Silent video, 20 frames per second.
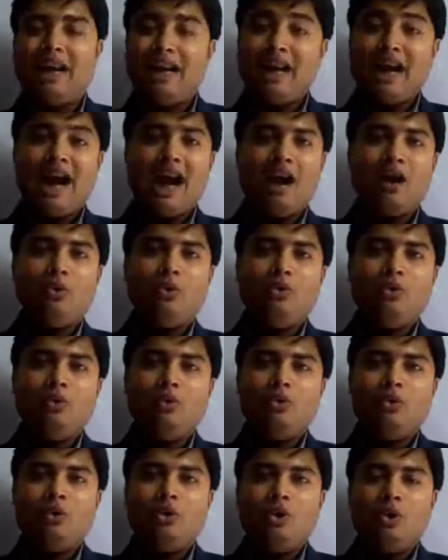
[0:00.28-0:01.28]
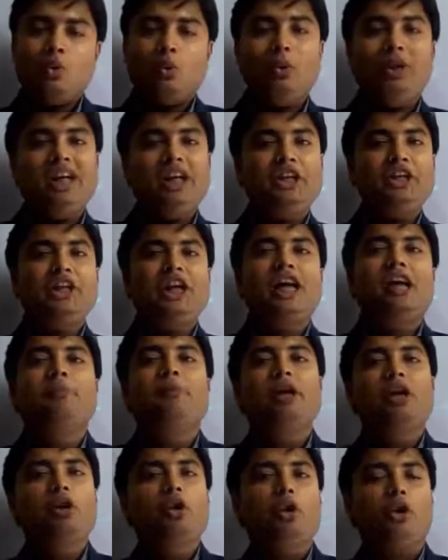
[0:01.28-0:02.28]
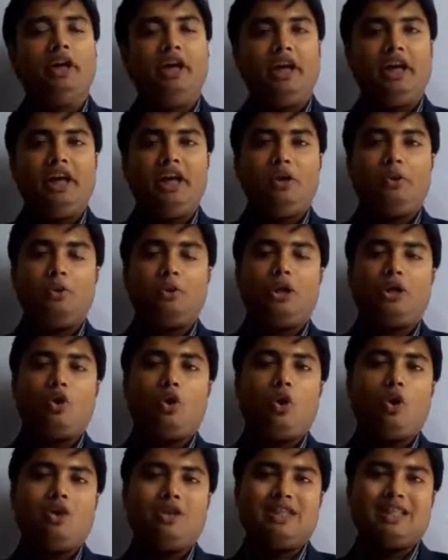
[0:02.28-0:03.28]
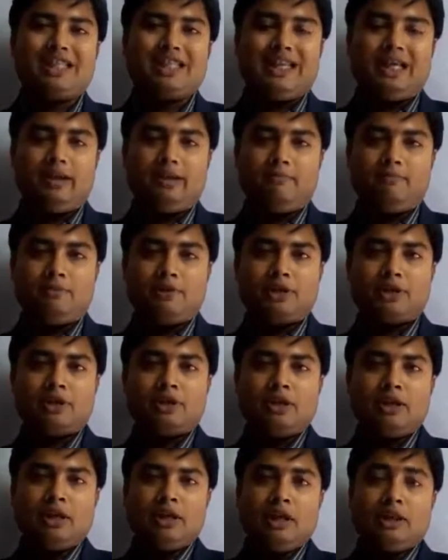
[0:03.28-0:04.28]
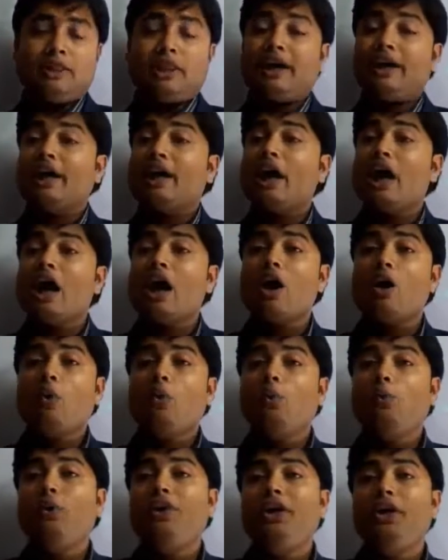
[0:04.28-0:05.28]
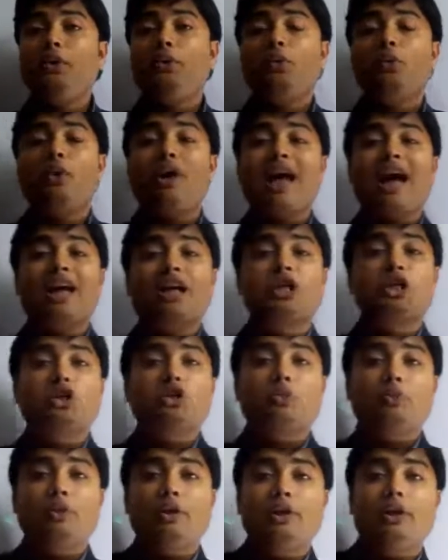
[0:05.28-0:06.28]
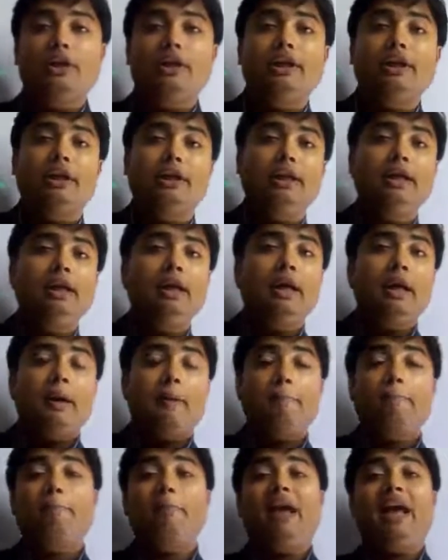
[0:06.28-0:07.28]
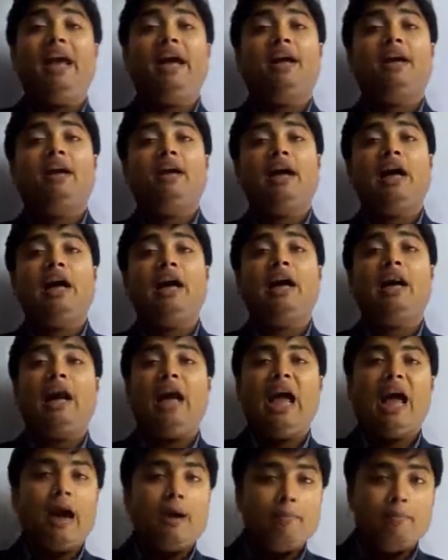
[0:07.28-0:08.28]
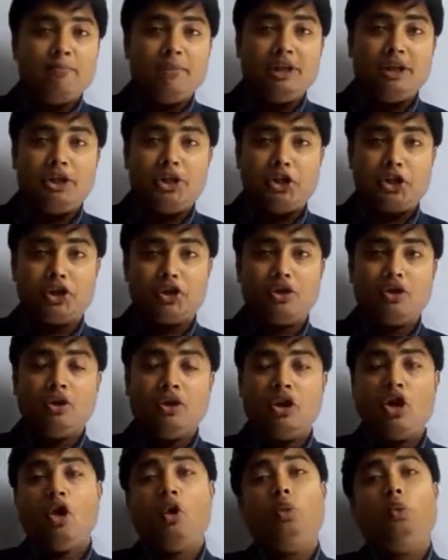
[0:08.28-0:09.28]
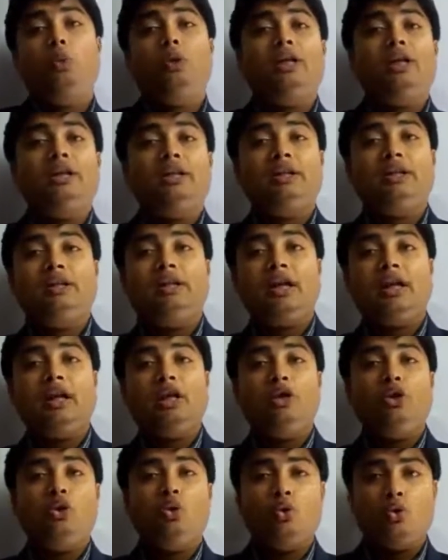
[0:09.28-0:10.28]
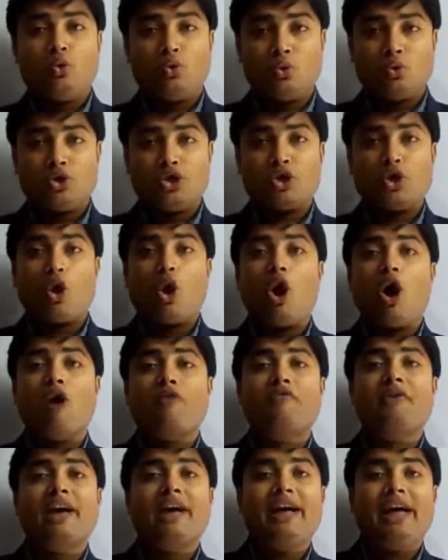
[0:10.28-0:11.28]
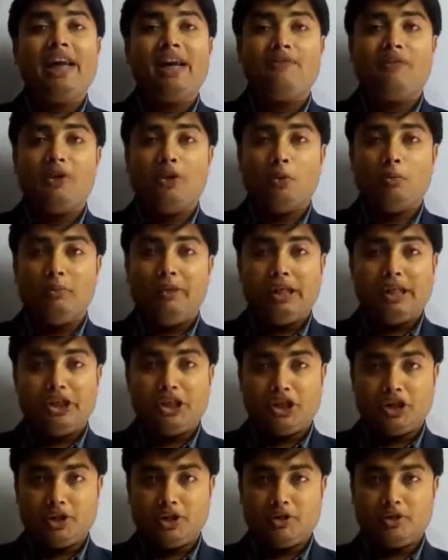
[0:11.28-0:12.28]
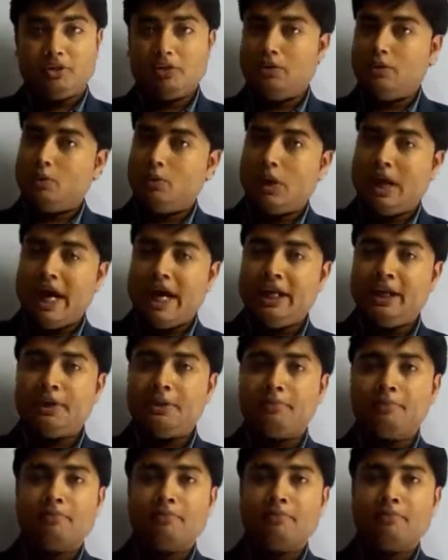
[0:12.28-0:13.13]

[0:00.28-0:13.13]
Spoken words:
Now we shall be looking into the concepts that how we could actually make an ammeter with the use of a galvanometer, right?